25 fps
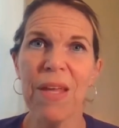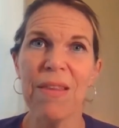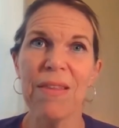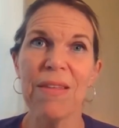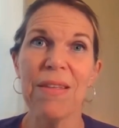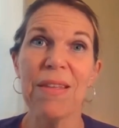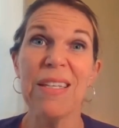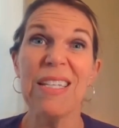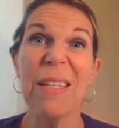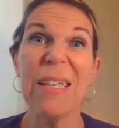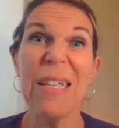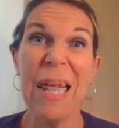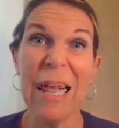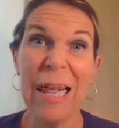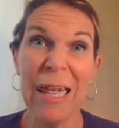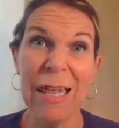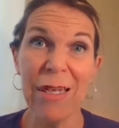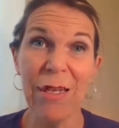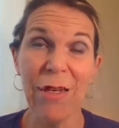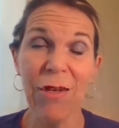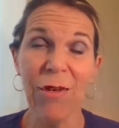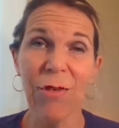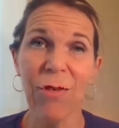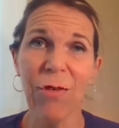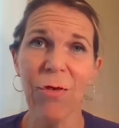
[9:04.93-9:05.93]
And then the
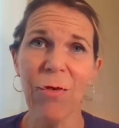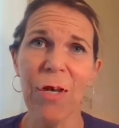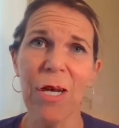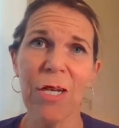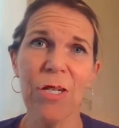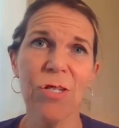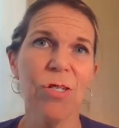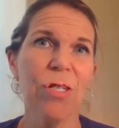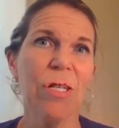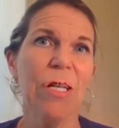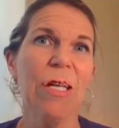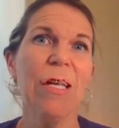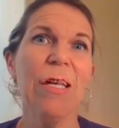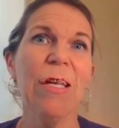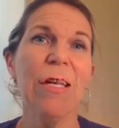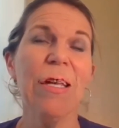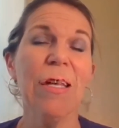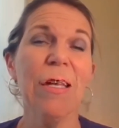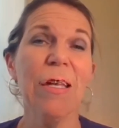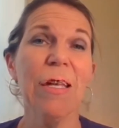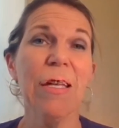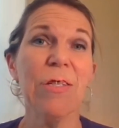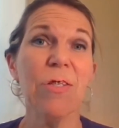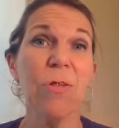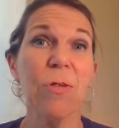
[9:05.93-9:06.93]
second year,
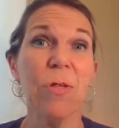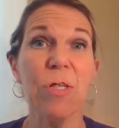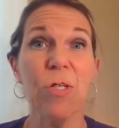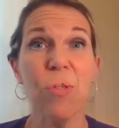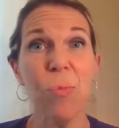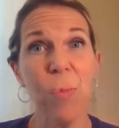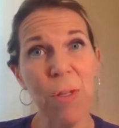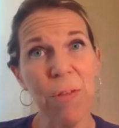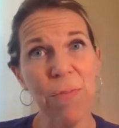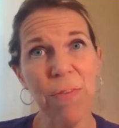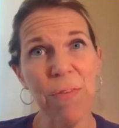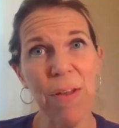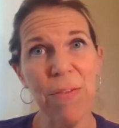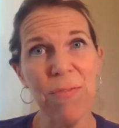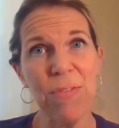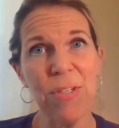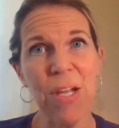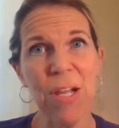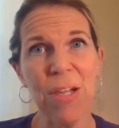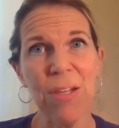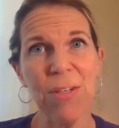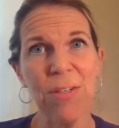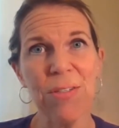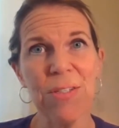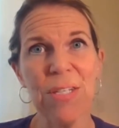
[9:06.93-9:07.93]
it's only
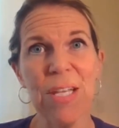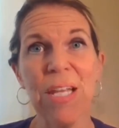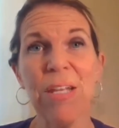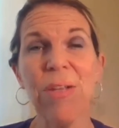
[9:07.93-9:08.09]
$25,